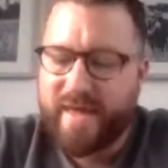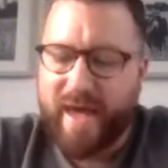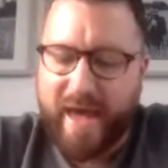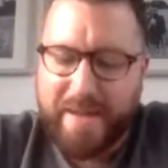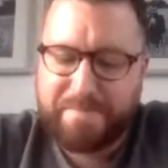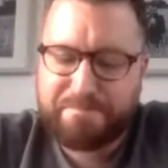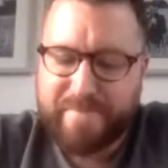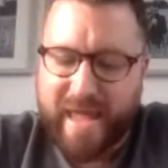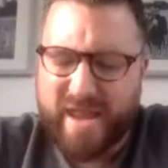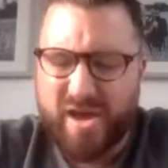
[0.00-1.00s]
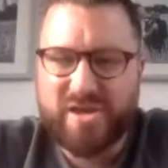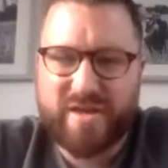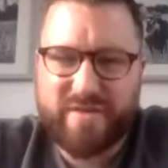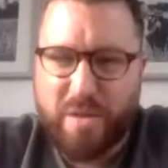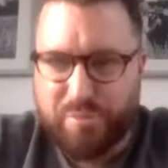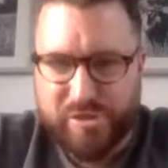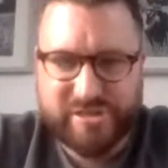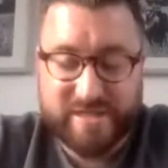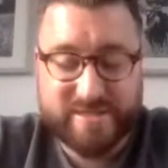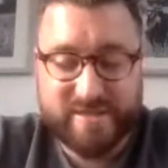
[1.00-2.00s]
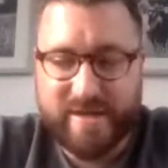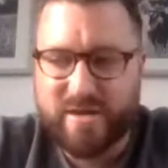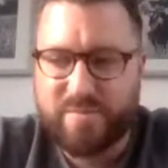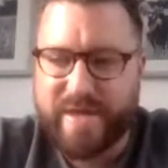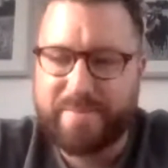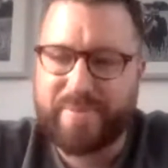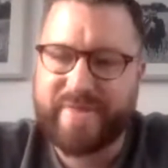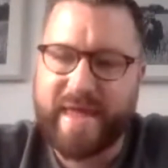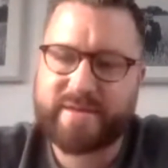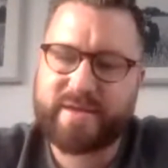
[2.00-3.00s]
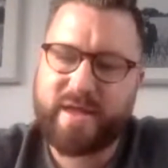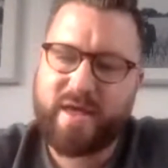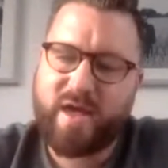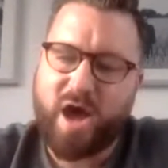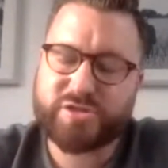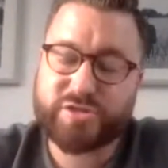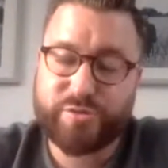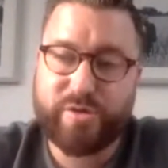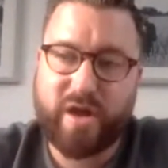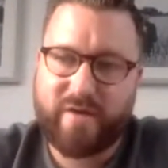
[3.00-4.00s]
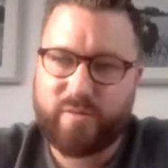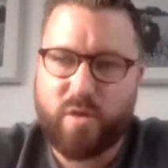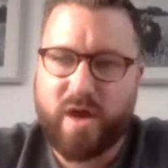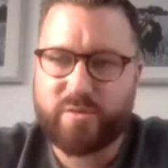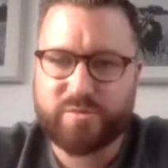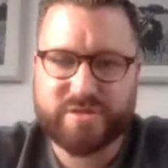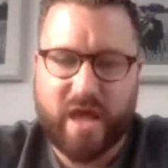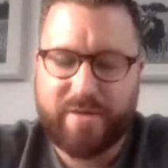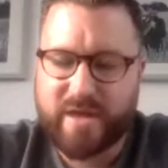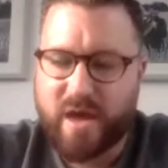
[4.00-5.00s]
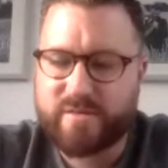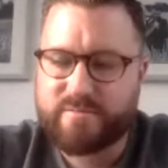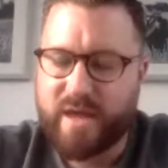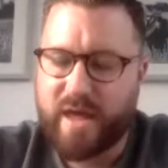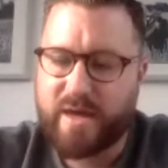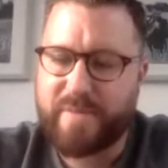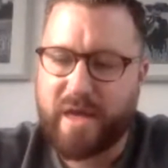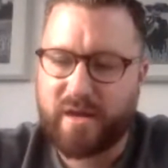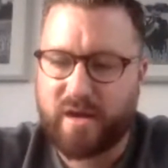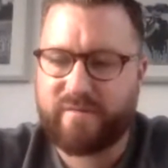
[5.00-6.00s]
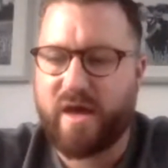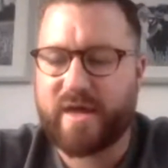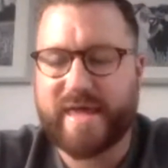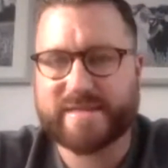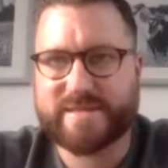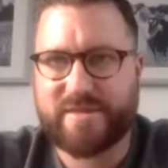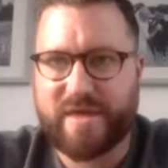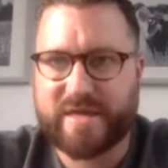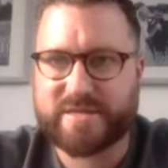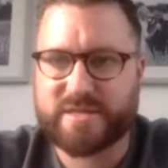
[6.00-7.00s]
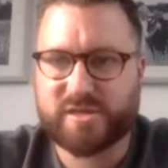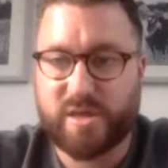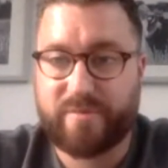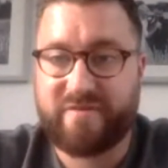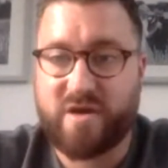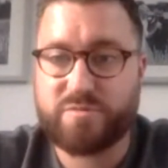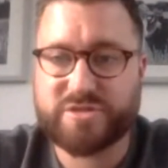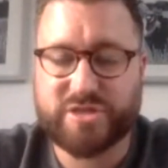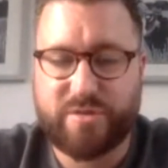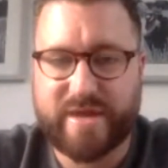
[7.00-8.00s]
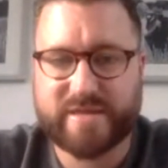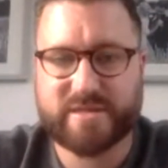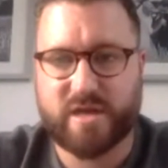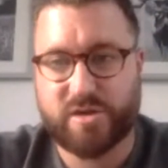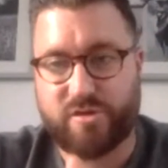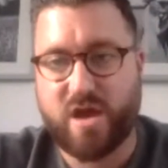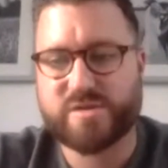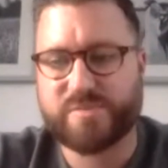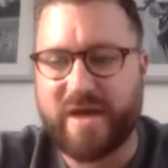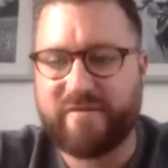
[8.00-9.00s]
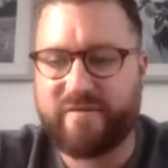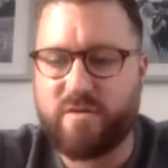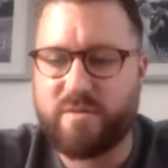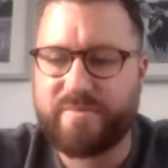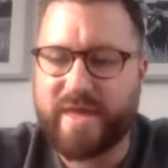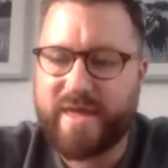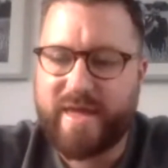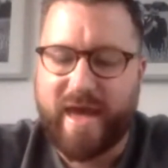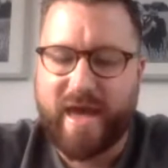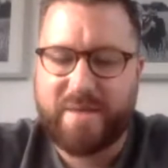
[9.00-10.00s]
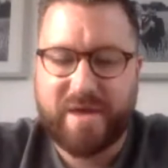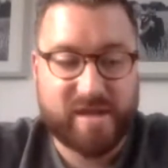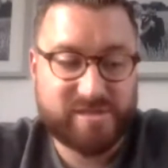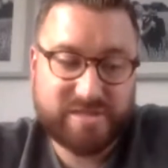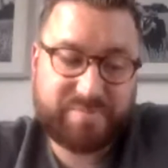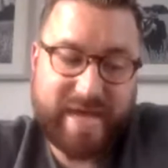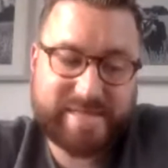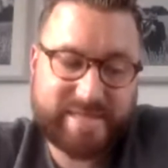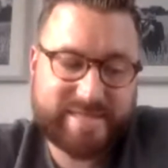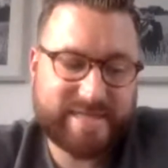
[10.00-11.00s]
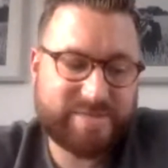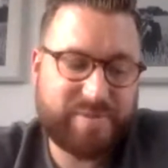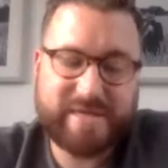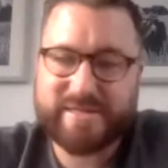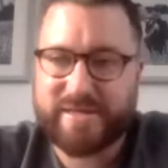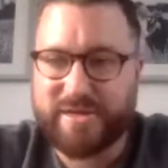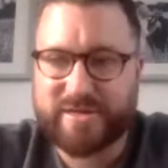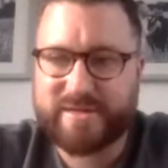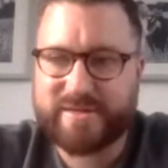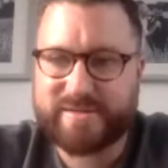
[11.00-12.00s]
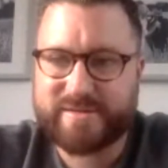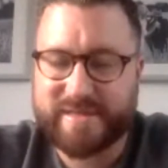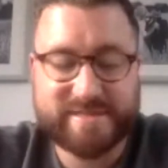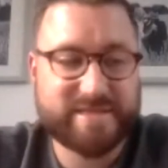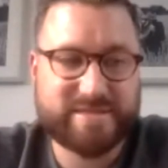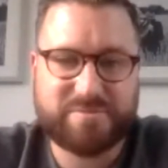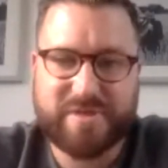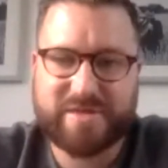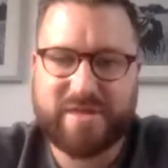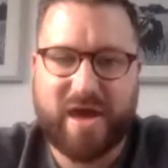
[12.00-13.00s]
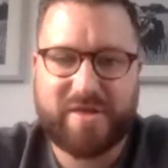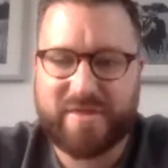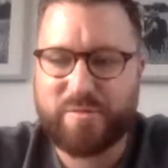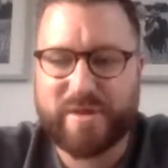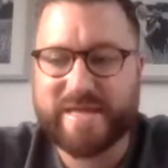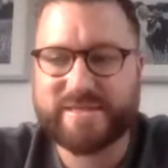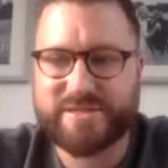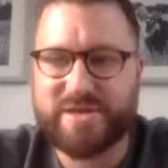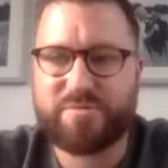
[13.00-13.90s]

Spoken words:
And I kind of, you know, brushed it aside a little bit, but then I saw a lot of the work that was going on. A lot of it, I guess, the things that Shopify was doing to kind of grow its platform. And I just basically said to Peter, look, this is something that I think we need to do.